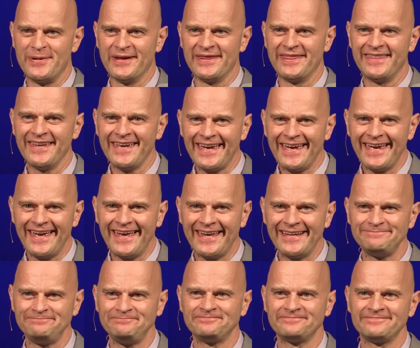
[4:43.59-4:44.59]
But
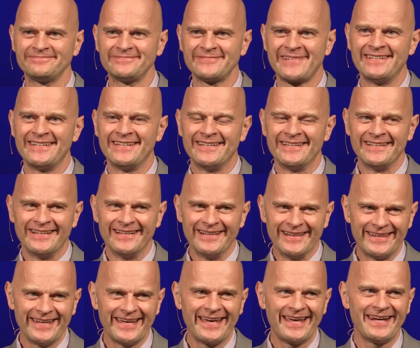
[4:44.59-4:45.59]
then
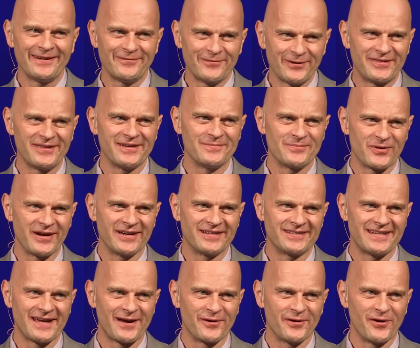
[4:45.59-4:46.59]
everything
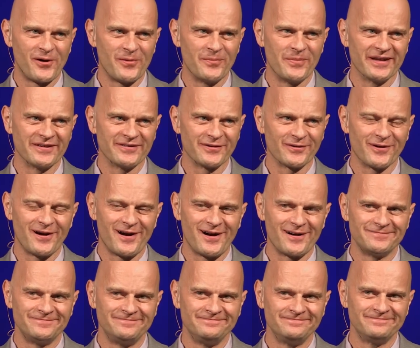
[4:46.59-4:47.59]
breaks down and all bets are
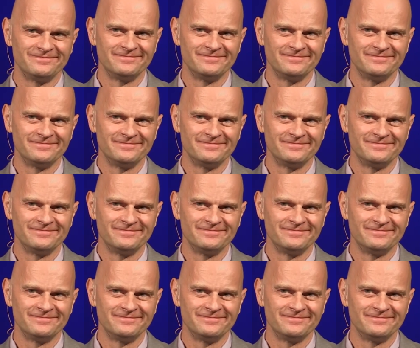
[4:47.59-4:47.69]
off.